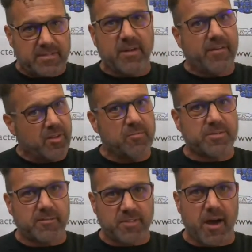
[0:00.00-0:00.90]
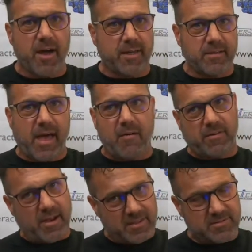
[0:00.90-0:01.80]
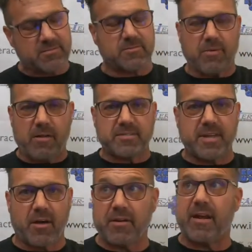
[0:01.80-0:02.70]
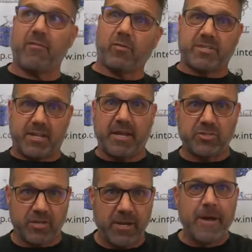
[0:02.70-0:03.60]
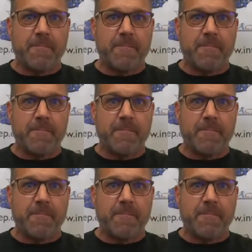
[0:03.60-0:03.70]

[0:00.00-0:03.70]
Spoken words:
love hearing themselves talk and having a nice surround sound and everyone's attention.